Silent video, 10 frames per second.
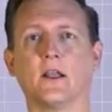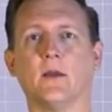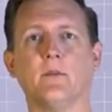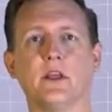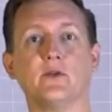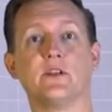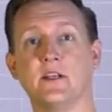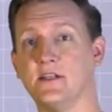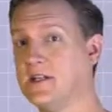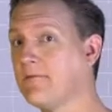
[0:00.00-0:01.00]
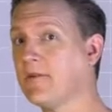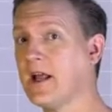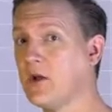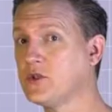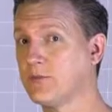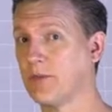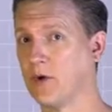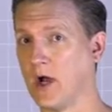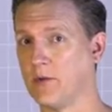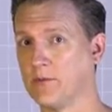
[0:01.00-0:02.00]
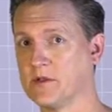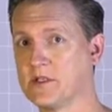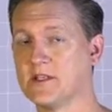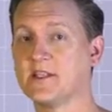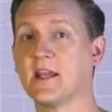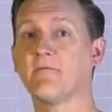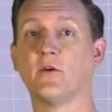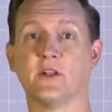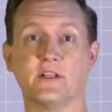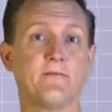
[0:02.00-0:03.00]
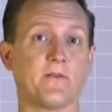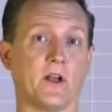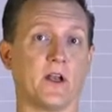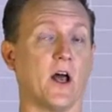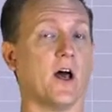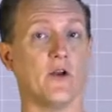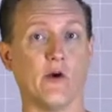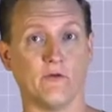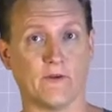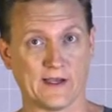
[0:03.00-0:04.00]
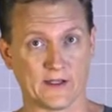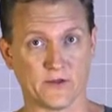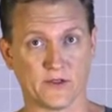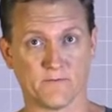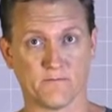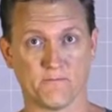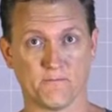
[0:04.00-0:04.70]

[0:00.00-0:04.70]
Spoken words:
can be used in different algebra problems to stand for different unknown values.